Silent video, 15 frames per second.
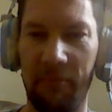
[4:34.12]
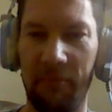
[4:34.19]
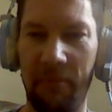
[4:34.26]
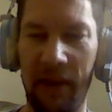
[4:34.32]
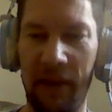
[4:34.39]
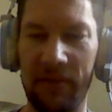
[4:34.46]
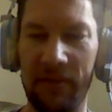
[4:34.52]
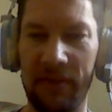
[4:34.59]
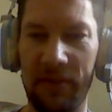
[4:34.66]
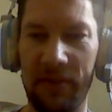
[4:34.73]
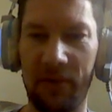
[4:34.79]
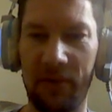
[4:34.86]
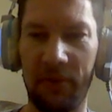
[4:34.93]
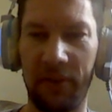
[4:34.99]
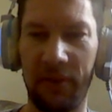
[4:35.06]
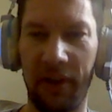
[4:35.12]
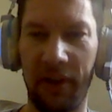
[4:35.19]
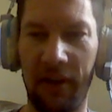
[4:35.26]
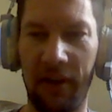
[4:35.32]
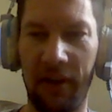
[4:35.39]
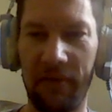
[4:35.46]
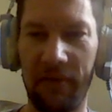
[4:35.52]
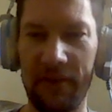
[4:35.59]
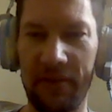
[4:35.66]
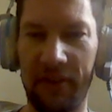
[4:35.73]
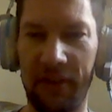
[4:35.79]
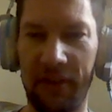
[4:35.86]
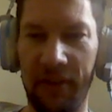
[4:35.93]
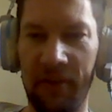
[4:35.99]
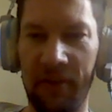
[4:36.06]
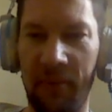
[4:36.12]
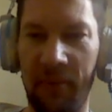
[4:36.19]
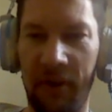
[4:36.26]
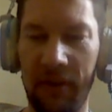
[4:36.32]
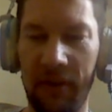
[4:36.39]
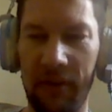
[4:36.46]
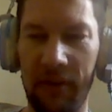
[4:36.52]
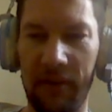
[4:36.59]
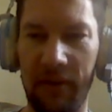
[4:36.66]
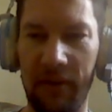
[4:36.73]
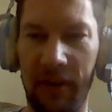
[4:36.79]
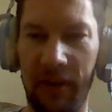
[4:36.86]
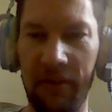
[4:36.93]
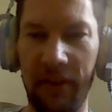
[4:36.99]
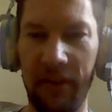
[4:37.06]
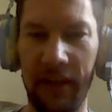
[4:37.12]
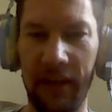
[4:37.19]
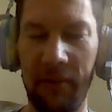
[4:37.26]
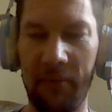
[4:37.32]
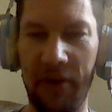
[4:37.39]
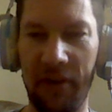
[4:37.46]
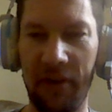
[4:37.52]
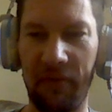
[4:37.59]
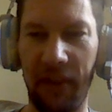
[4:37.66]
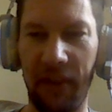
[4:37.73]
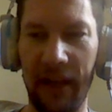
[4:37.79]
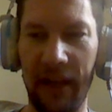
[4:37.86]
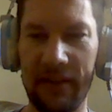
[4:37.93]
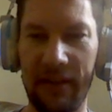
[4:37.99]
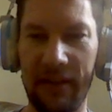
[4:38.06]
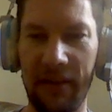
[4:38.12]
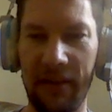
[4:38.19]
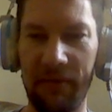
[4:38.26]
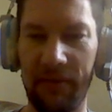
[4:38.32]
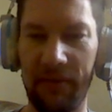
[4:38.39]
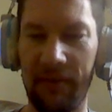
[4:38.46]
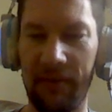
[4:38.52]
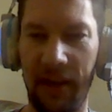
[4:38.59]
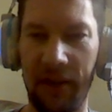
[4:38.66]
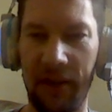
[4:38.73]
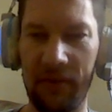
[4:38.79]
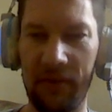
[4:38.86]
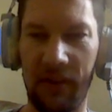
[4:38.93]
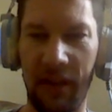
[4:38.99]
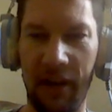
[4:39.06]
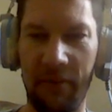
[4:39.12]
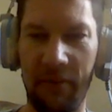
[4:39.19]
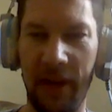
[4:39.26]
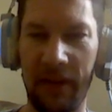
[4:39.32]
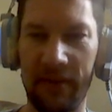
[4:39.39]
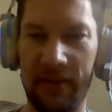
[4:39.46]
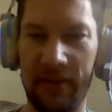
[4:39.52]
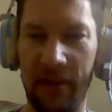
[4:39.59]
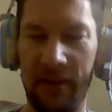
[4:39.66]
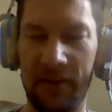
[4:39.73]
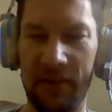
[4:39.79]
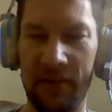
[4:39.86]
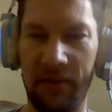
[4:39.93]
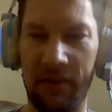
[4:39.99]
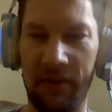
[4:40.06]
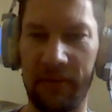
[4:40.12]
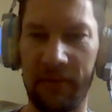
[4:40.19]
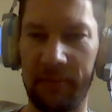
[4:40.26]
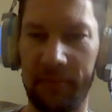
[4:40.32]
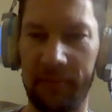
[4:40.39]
mountains, it's cooling off. That's good, Mark. Are you like up near Flagstaff? I know there's a lot of mountains in Arizona.